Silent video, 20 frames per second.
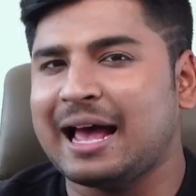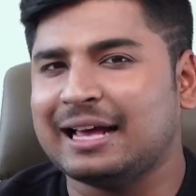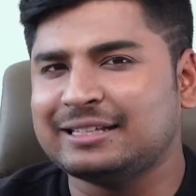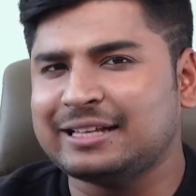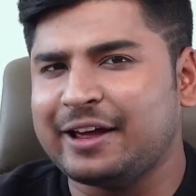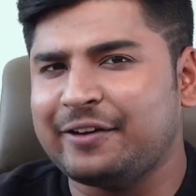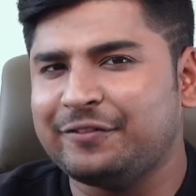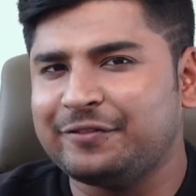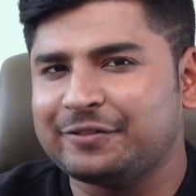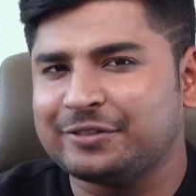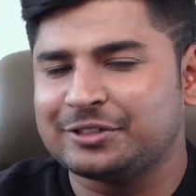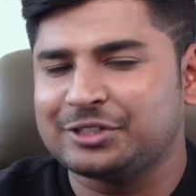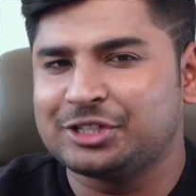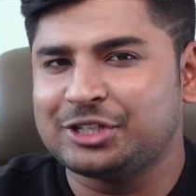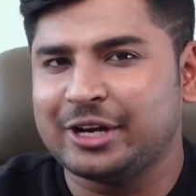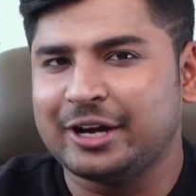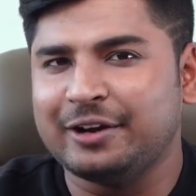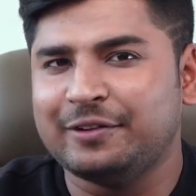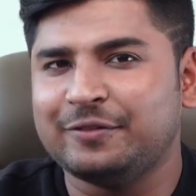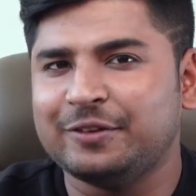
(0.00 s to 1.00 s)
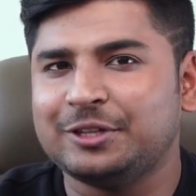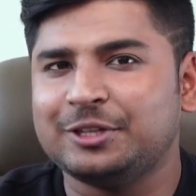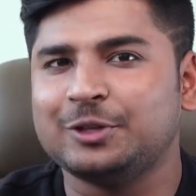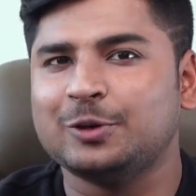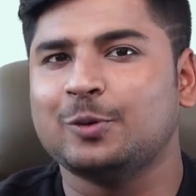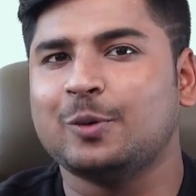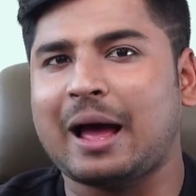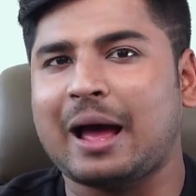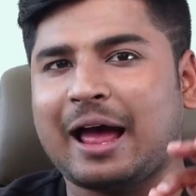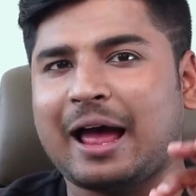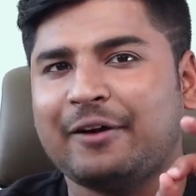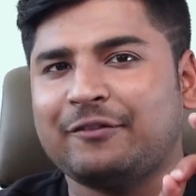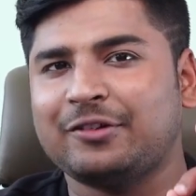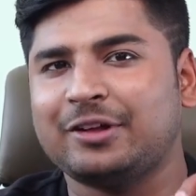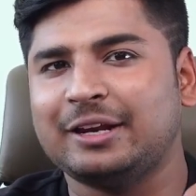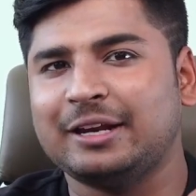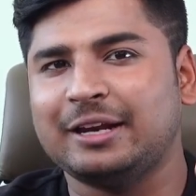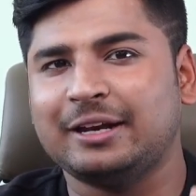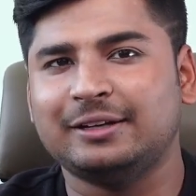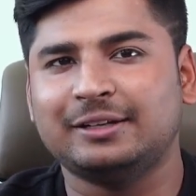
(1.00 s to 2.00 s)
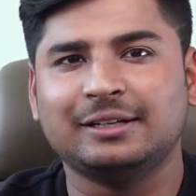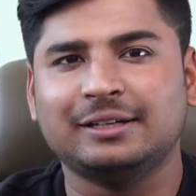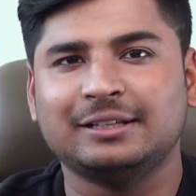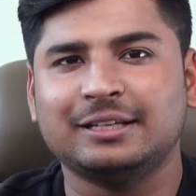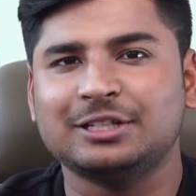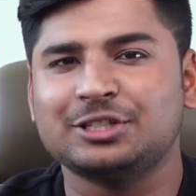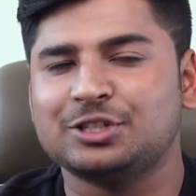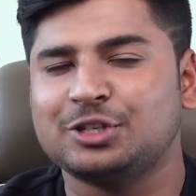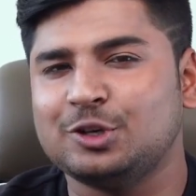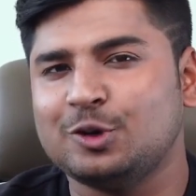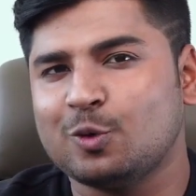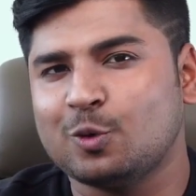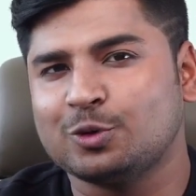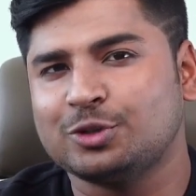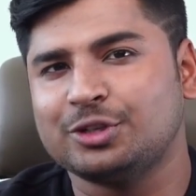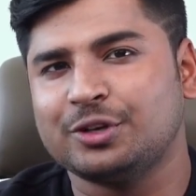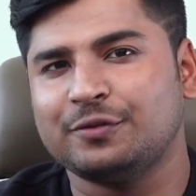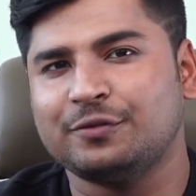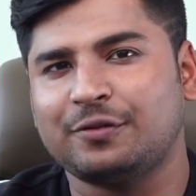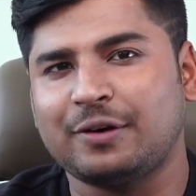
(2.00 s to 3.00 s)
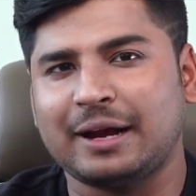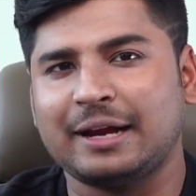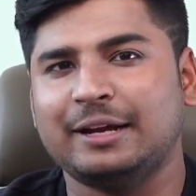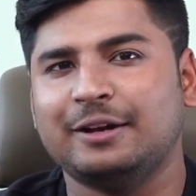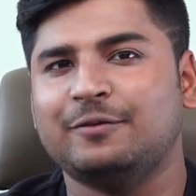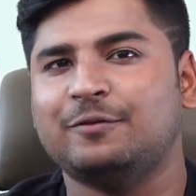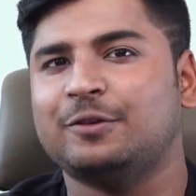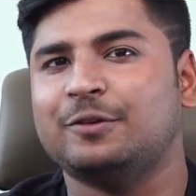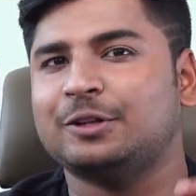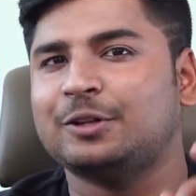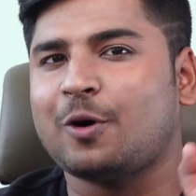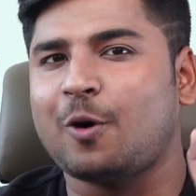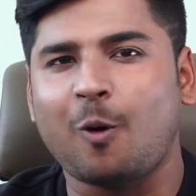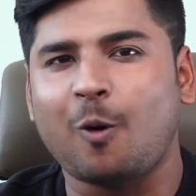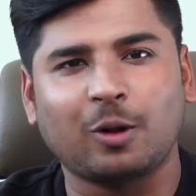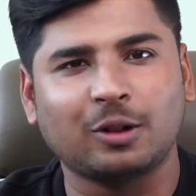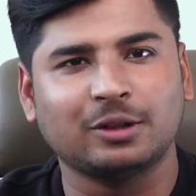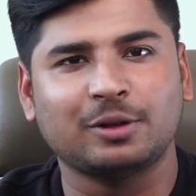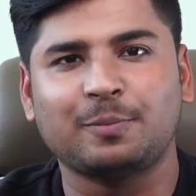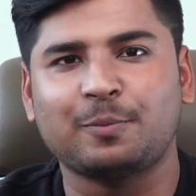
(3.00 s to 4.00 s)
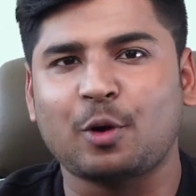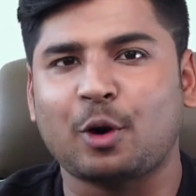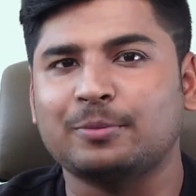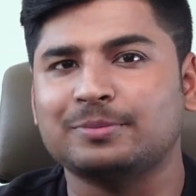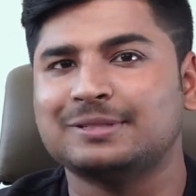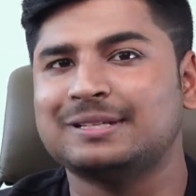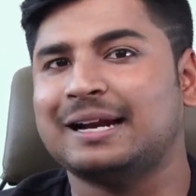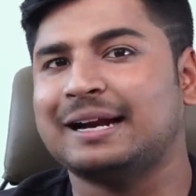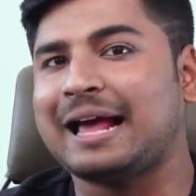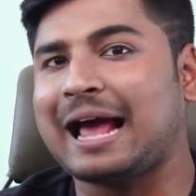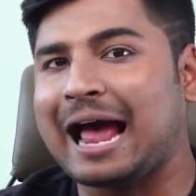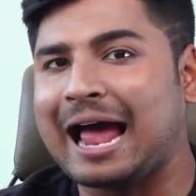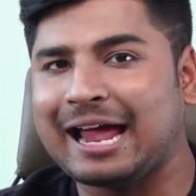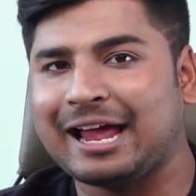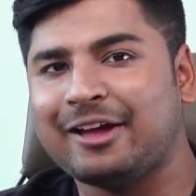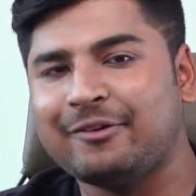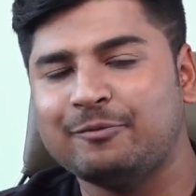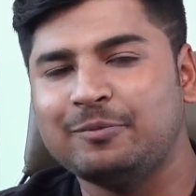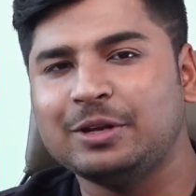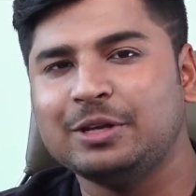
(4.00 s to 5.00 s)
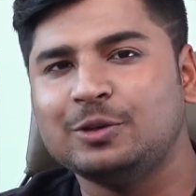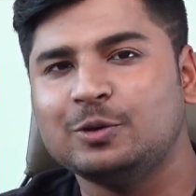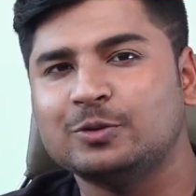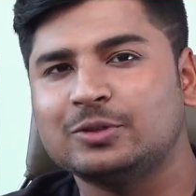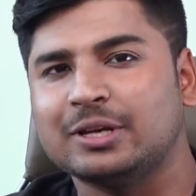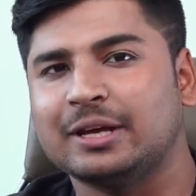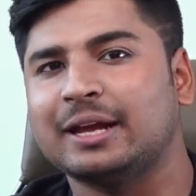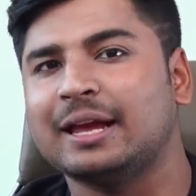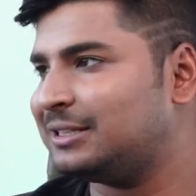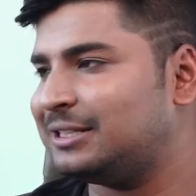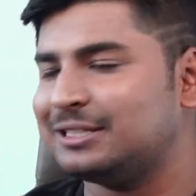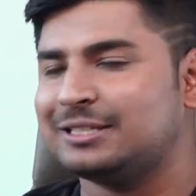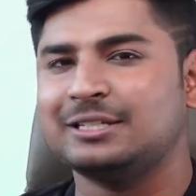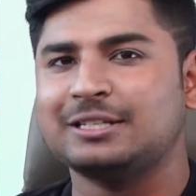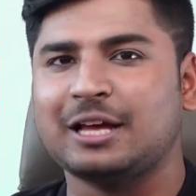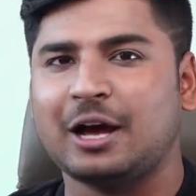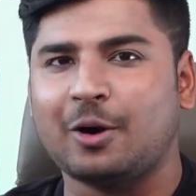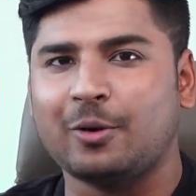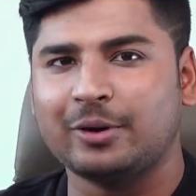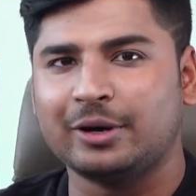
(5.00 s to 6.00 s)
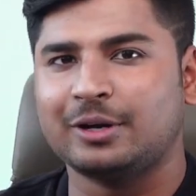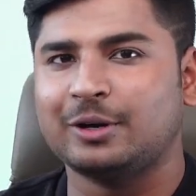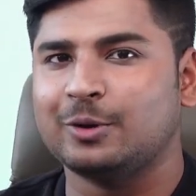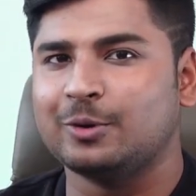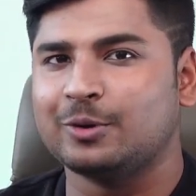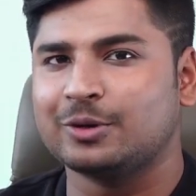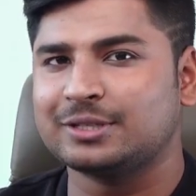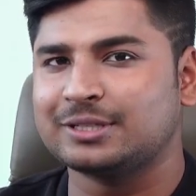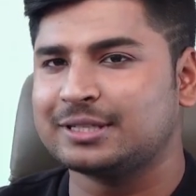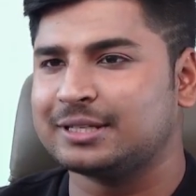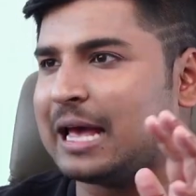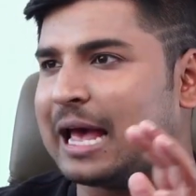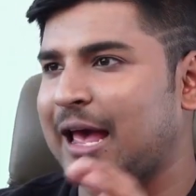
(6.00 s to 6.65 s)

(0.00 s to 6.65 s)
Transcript: As I have shared with you, I have created this Notion file with all the prompts that I have been using. This is how it looks.